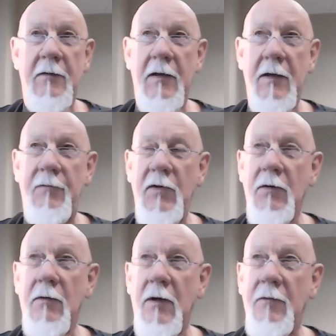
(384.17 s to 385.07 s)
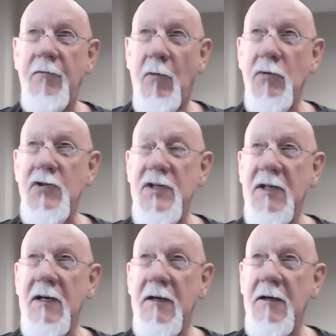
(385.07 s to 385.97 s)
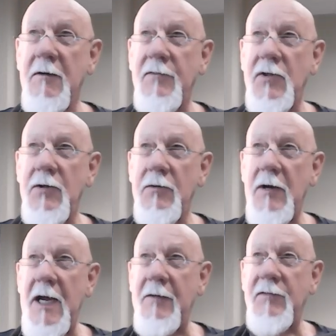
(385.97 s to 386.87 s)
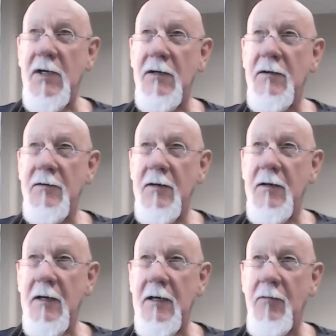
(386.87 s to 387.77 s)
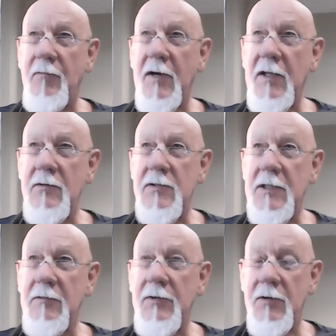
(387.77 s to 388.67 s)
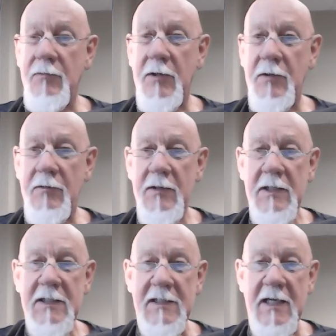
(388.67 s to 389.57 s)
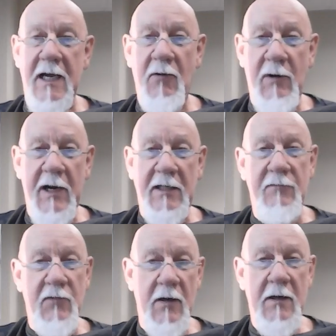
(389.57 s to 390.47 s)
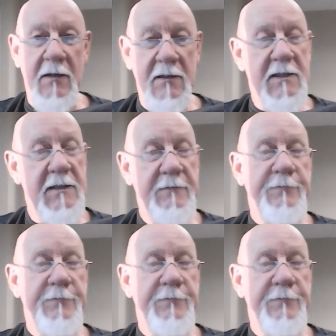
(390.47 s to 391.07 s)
If you're unfortunate enough to have done, and hopefully you still don't do, psychoactive drugs.